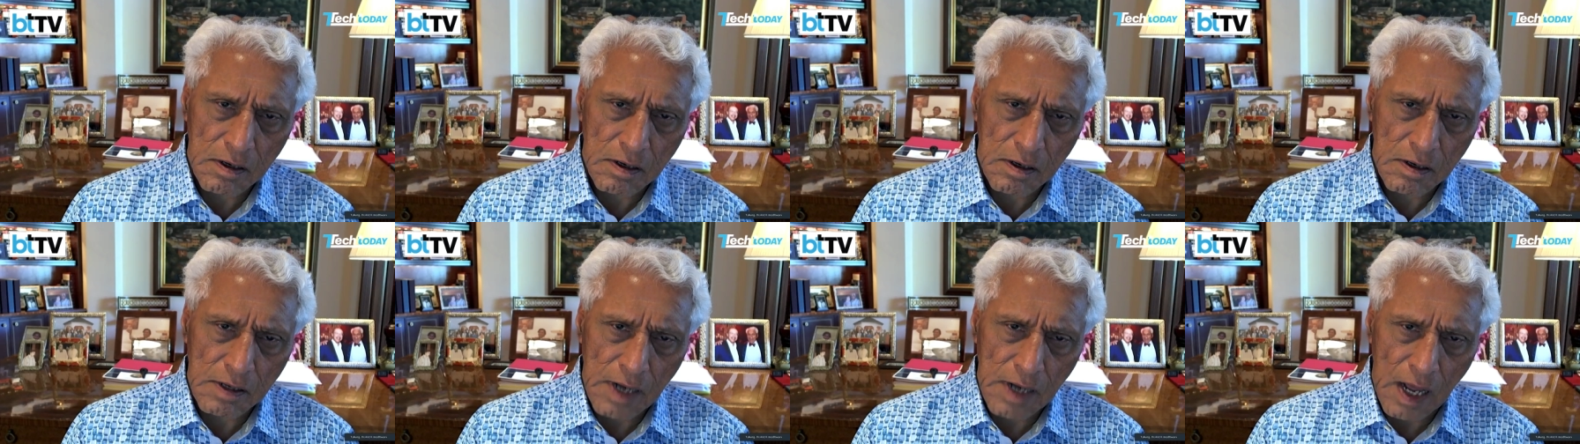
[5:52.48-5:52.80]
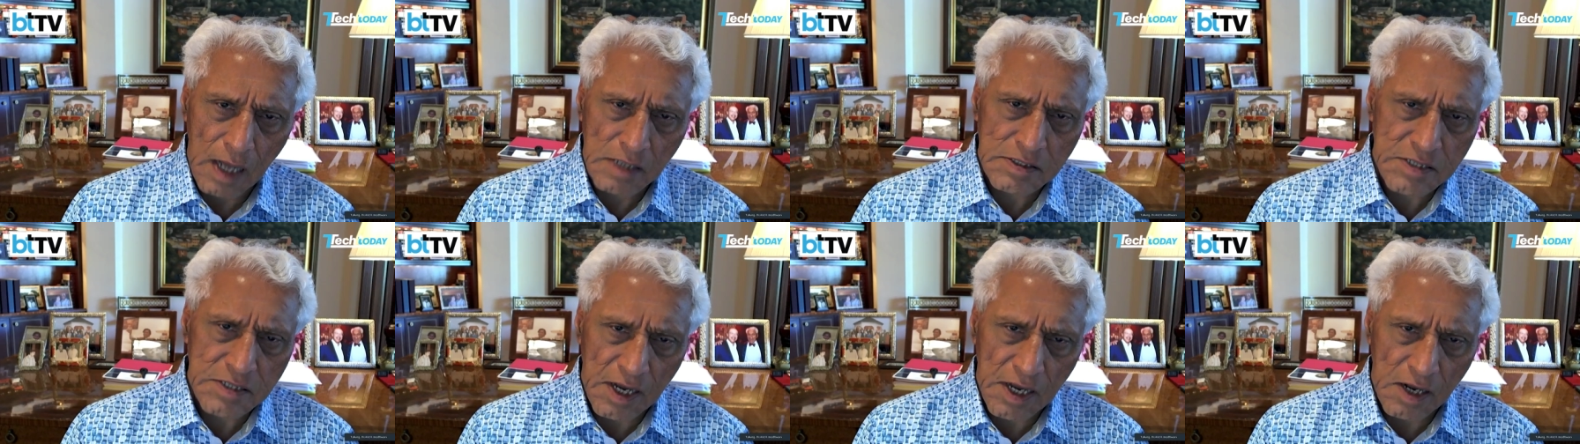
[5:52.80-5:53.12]

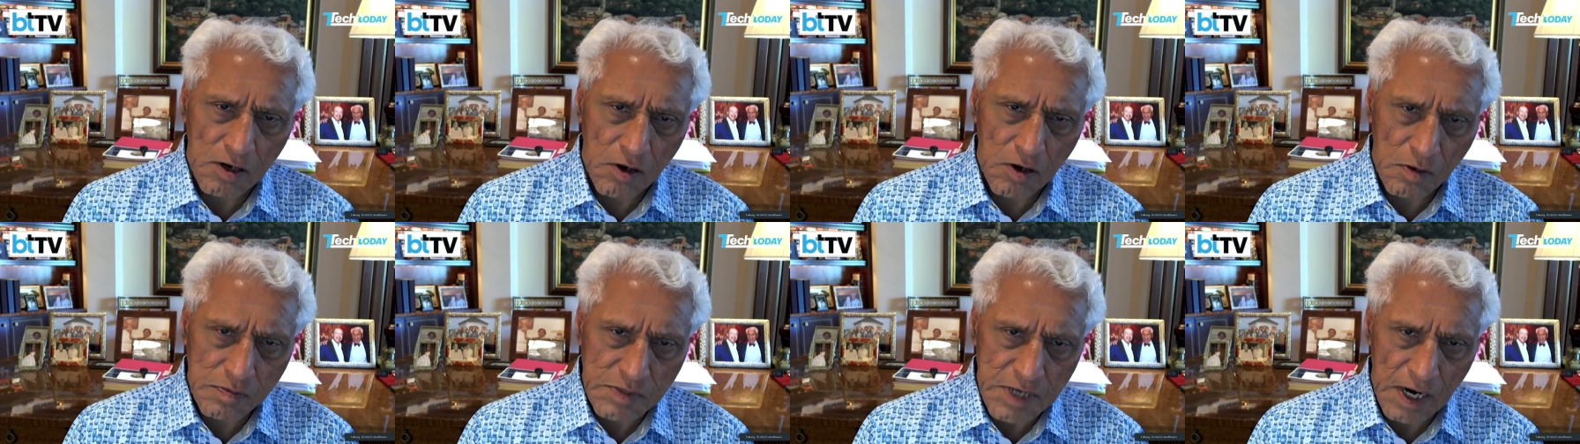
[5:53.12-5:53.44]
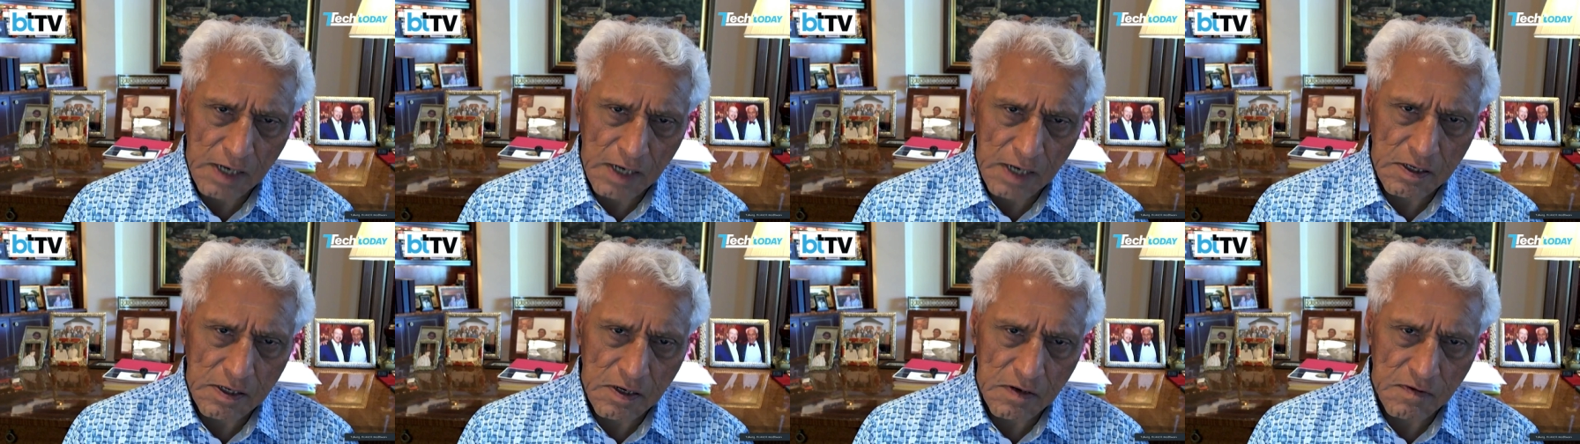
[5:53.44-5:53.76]
large-scale
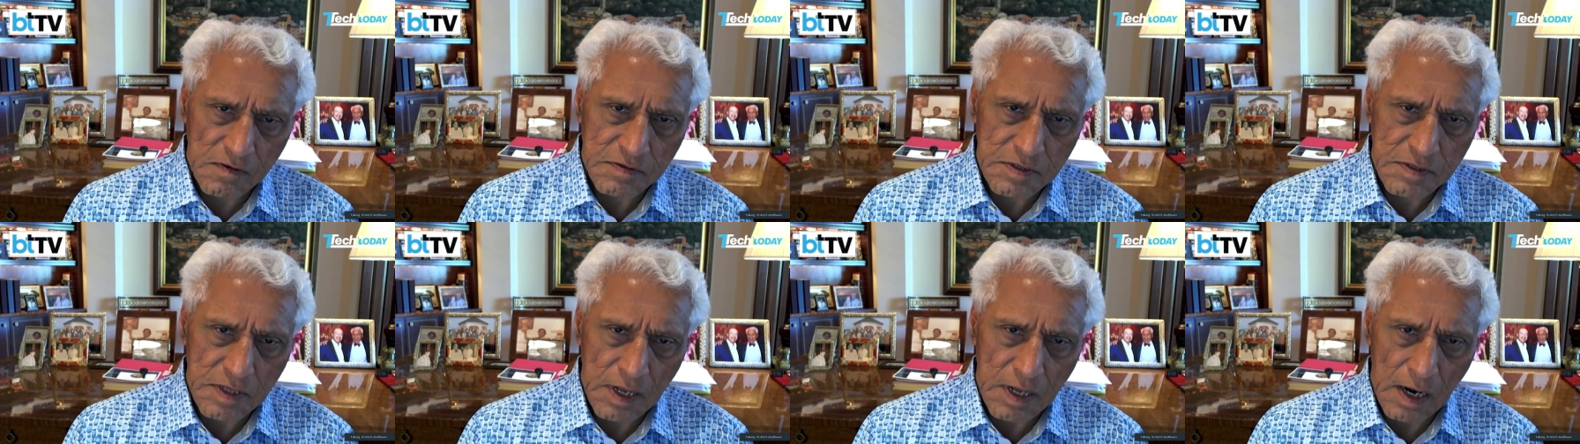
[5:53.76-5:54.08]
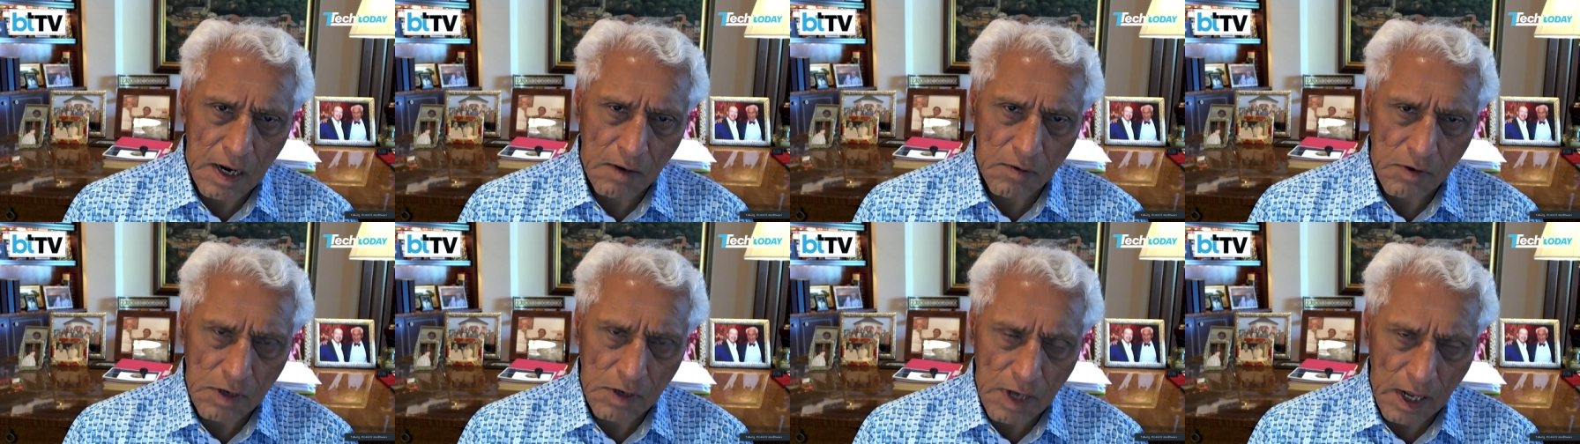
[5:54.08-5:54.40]
objectives that I
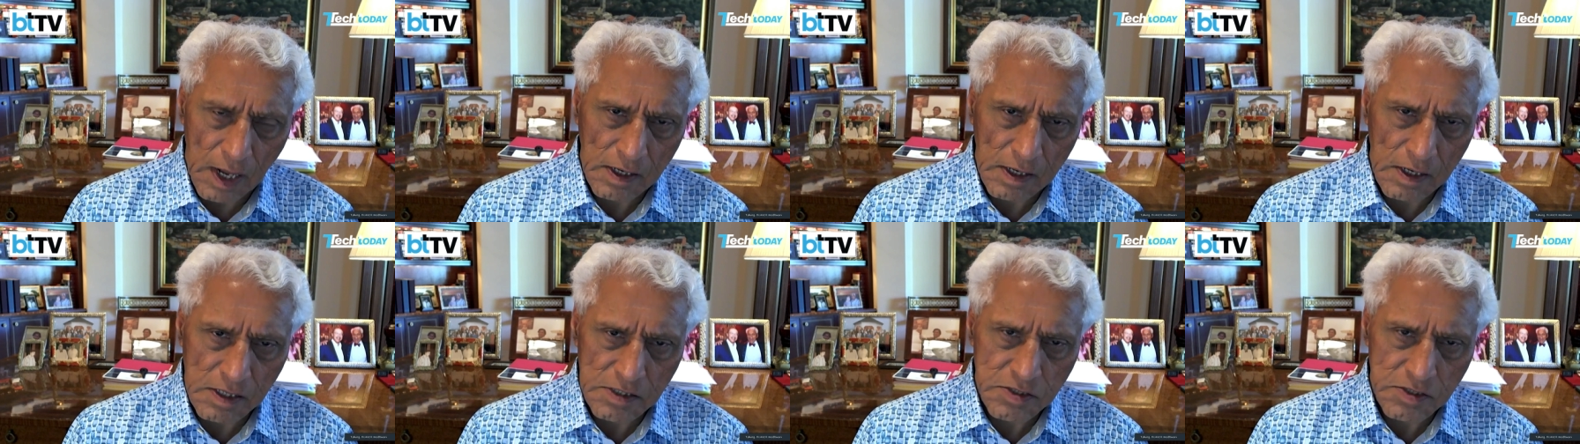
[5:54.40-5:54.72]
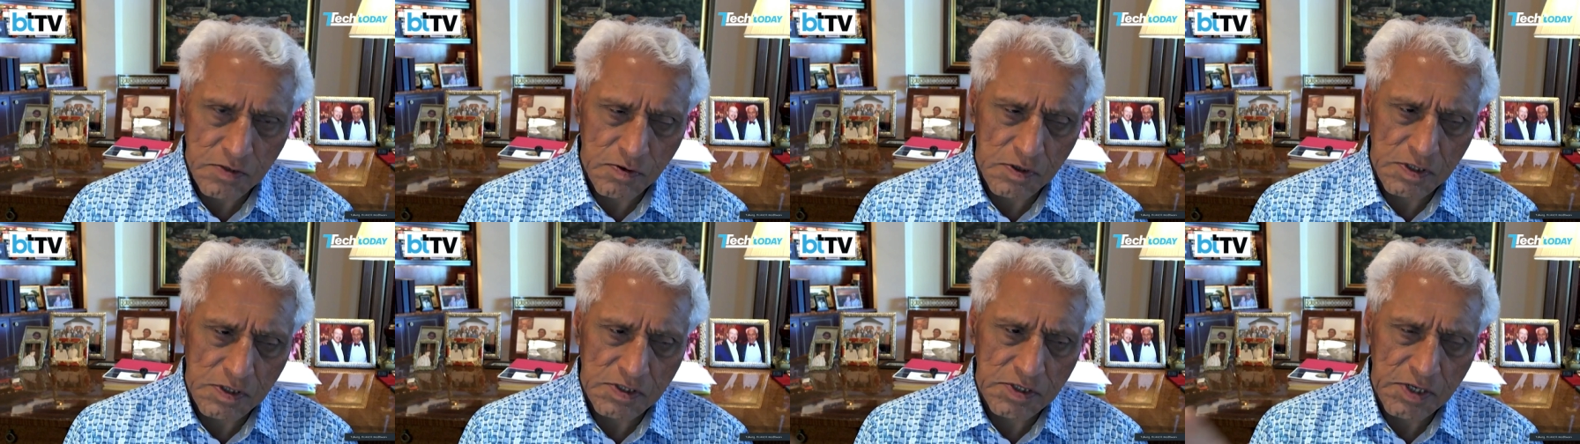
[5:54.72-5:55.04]
would like us
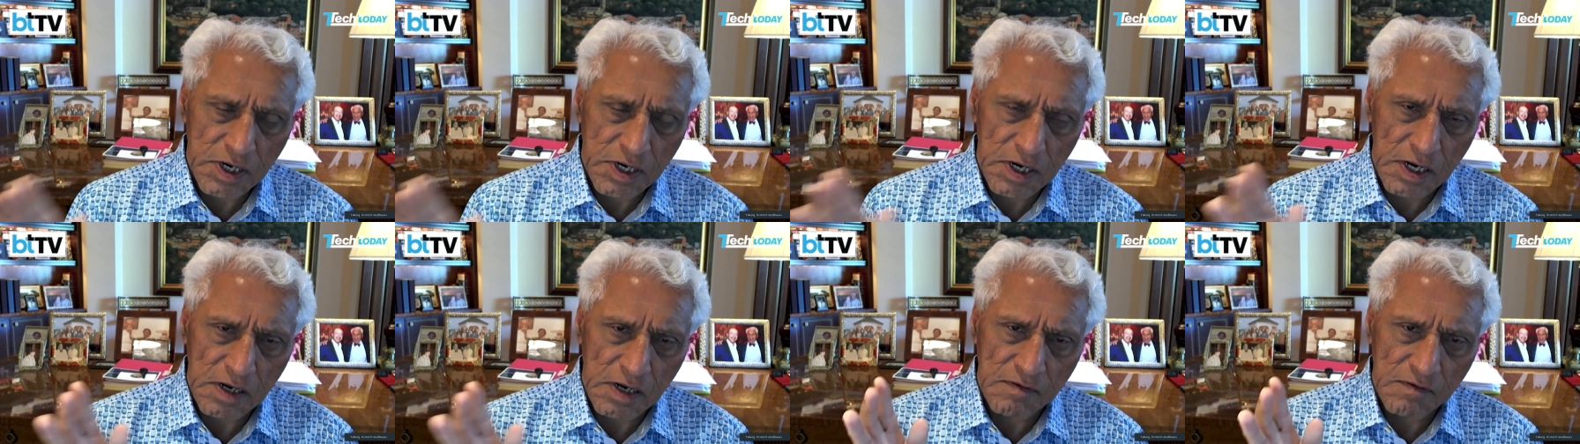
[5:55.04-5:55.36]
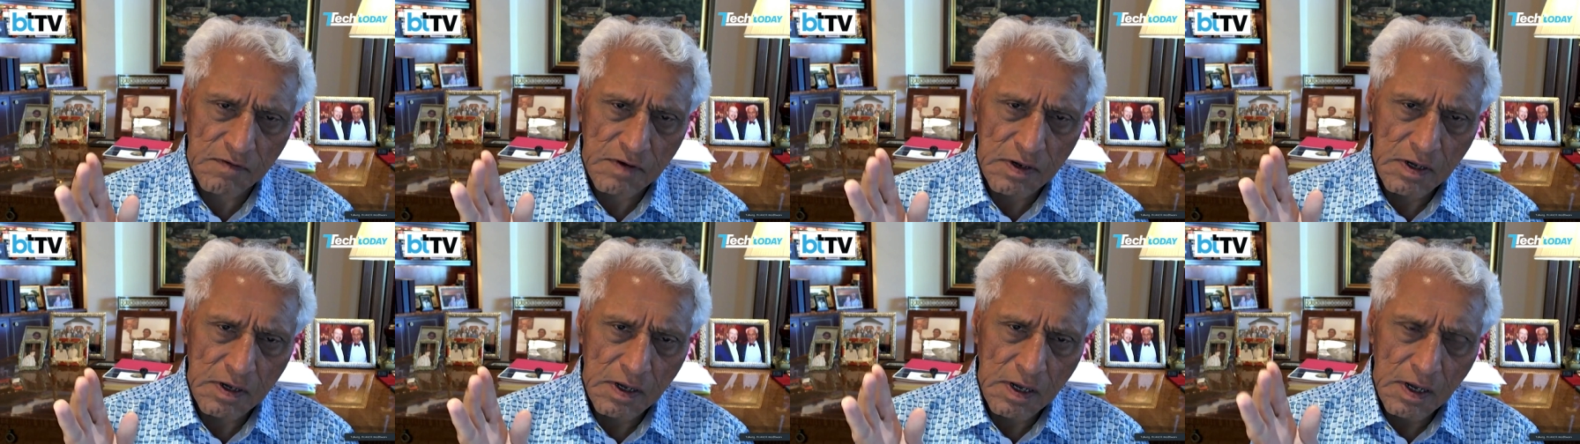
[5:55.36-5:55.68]
to achieve.